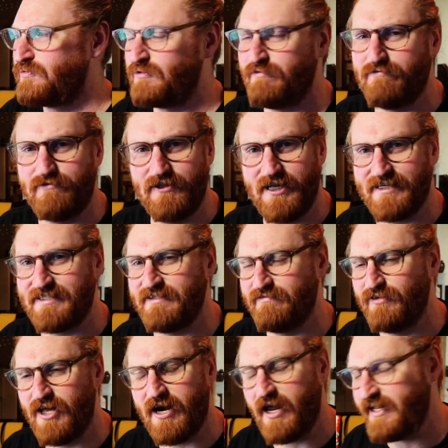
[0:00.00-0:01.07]
reflective
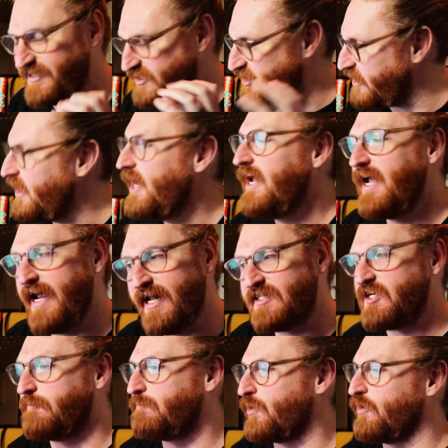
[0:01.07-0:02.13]
it's
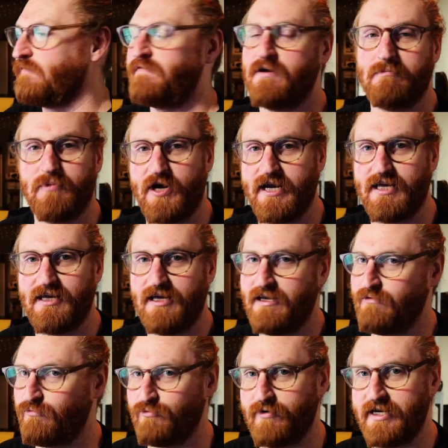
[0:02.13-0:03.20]
a perfect bike.
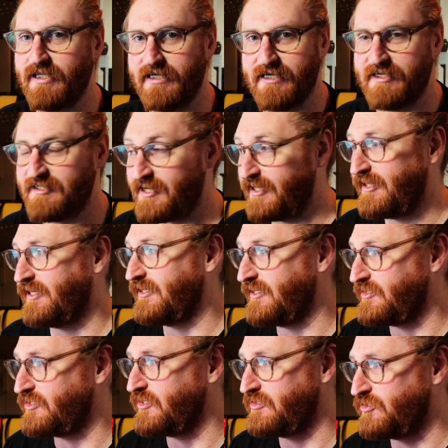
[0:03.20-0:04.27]
It really is. I think
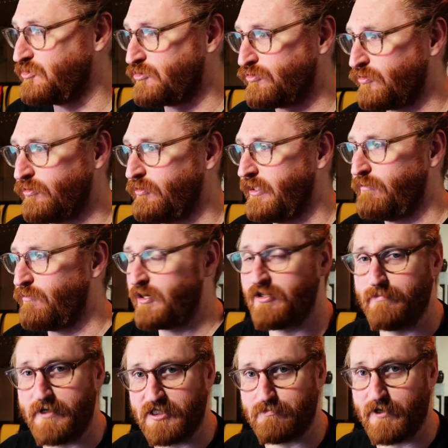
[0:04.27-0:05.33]
this is truly one of the
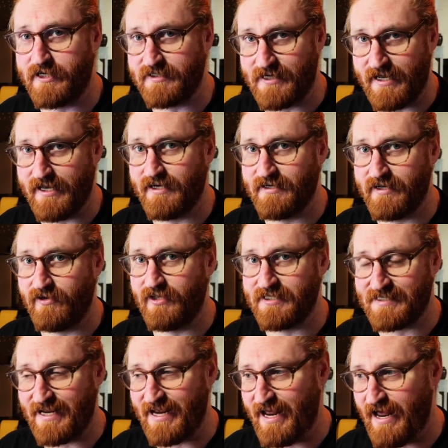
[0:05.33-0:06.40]
best bikes Cannondale
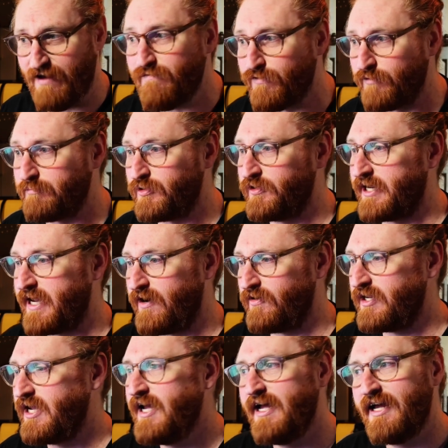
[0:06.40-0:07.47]
has ever put out.
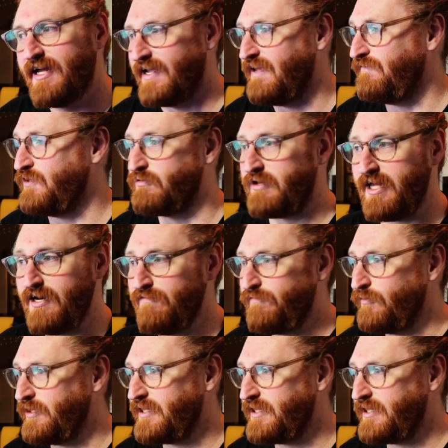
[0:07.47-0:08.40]
If you can afford